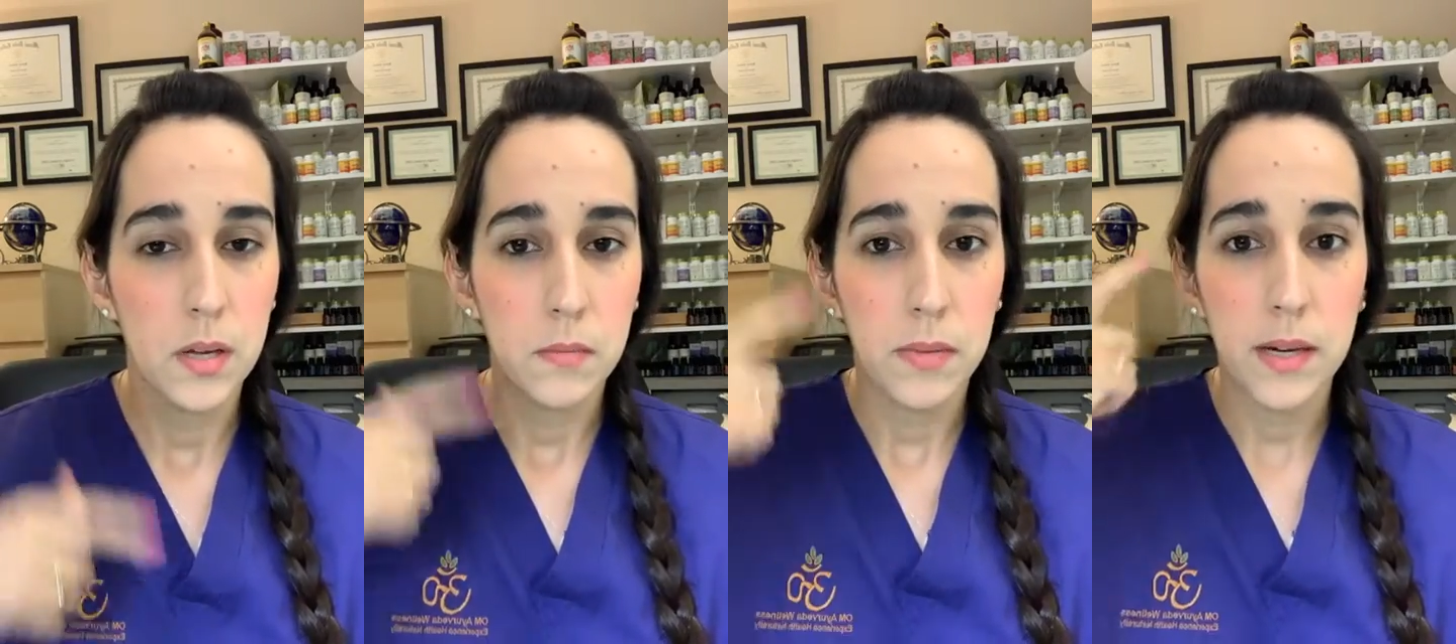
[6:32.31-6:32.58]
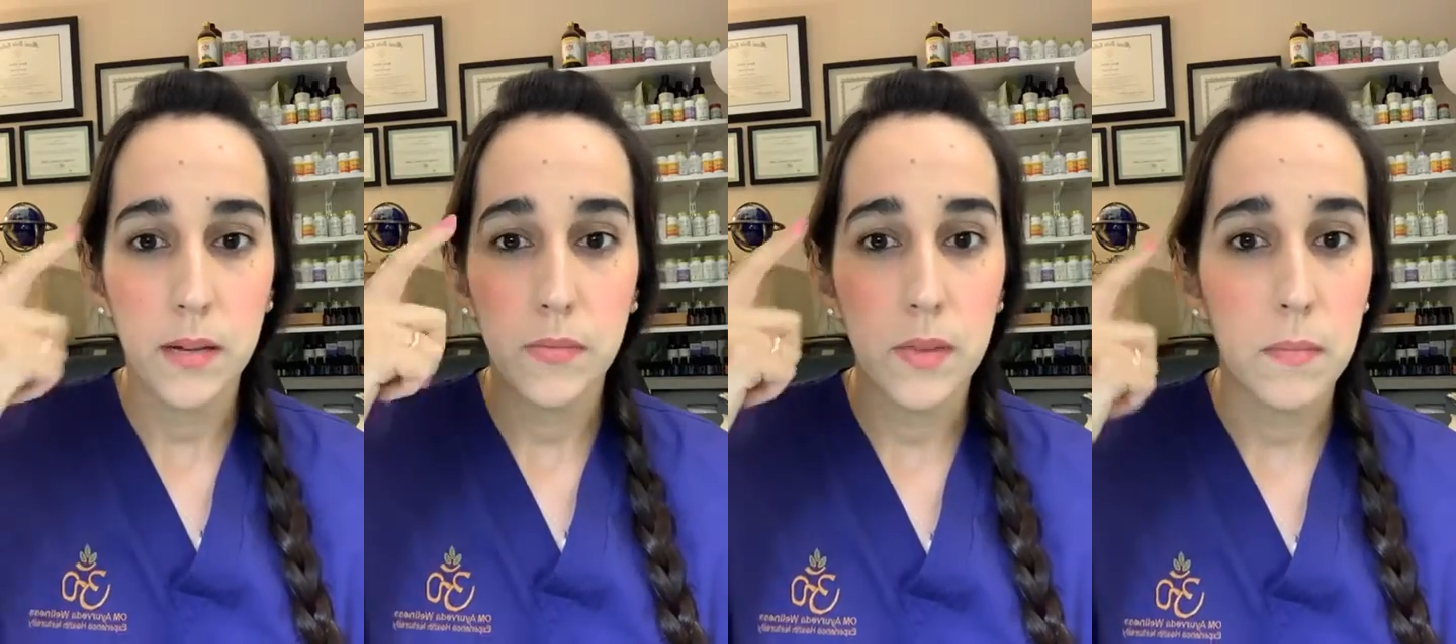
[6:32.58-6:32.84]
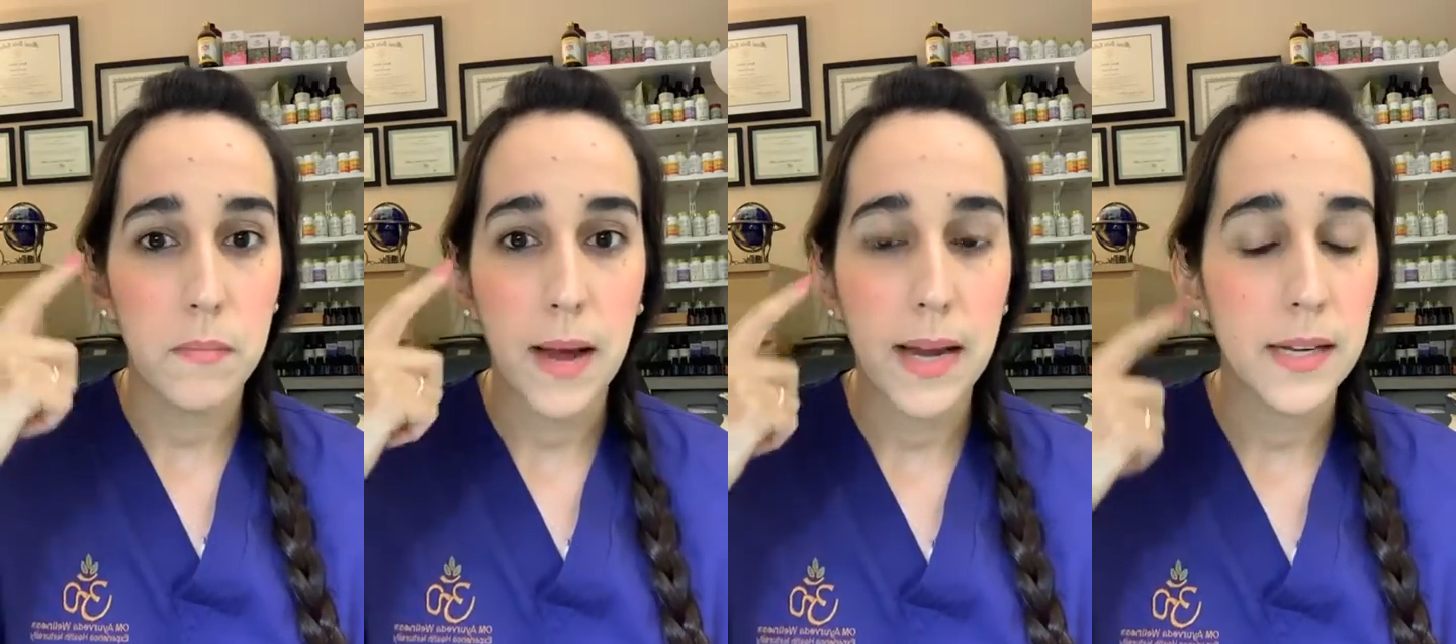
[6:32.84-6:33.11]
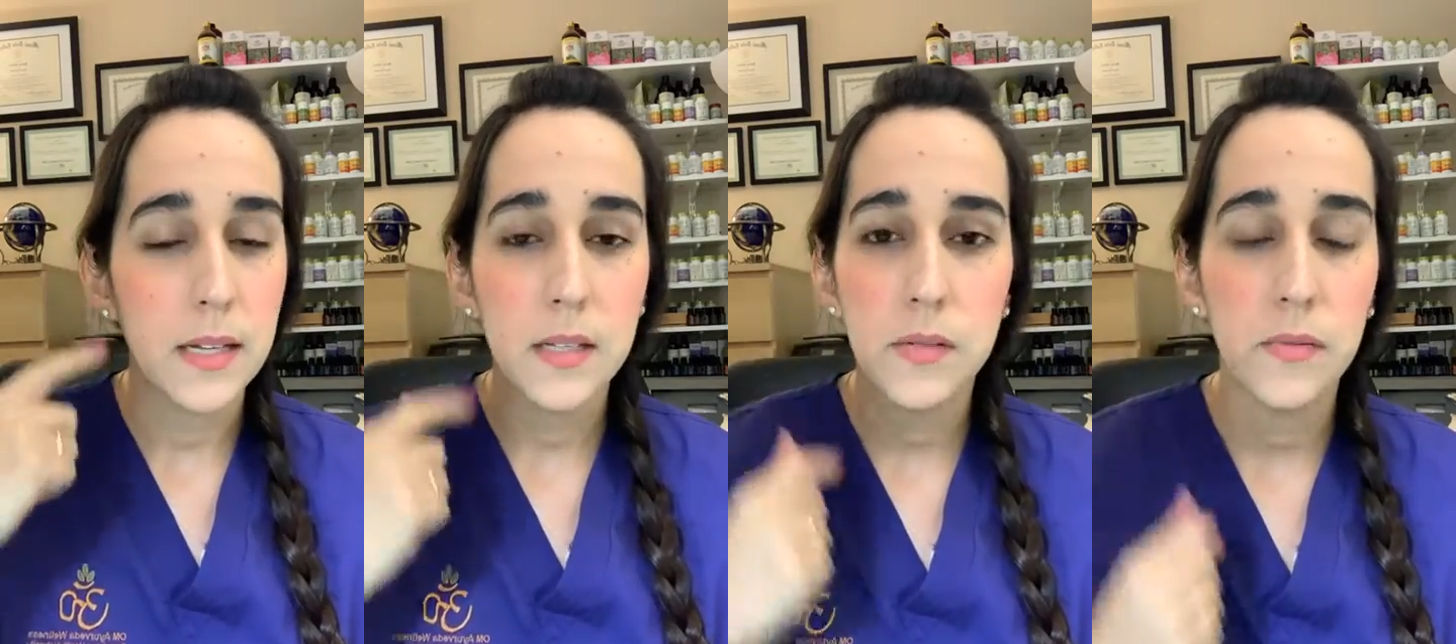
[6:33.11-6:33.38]
But if the
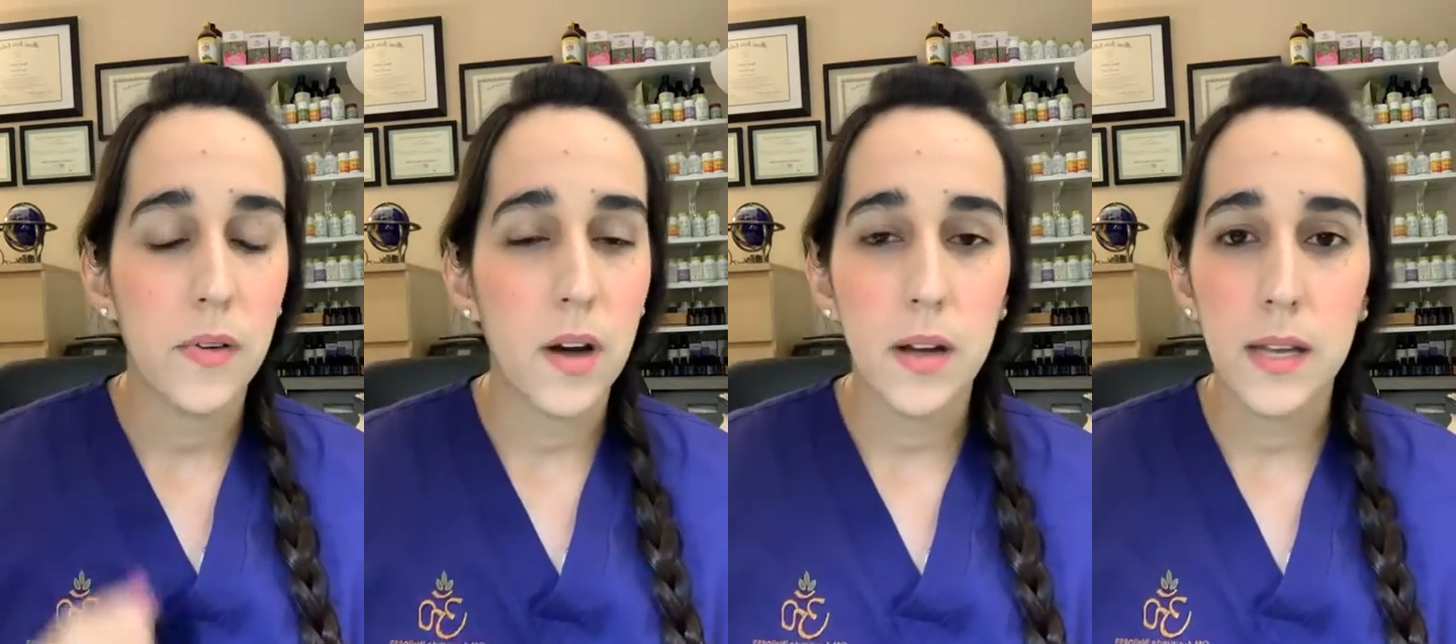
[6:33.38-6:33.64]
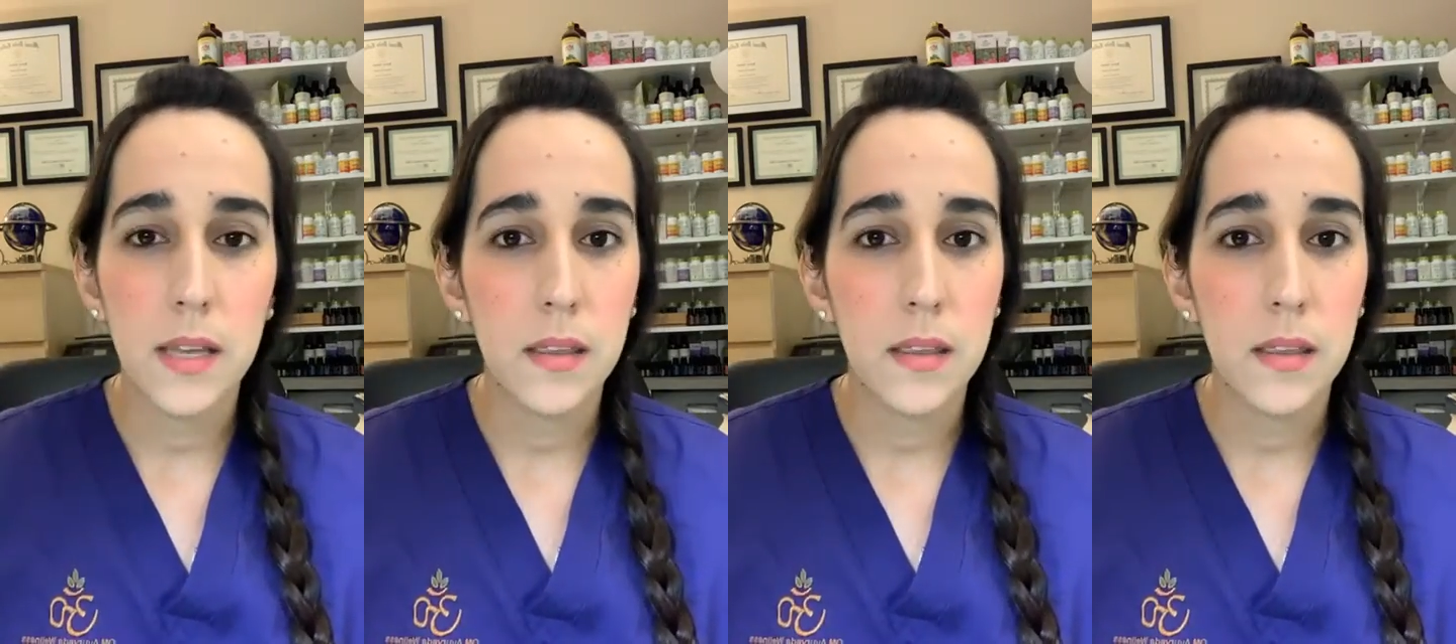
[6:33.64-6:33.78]
mind is foggy,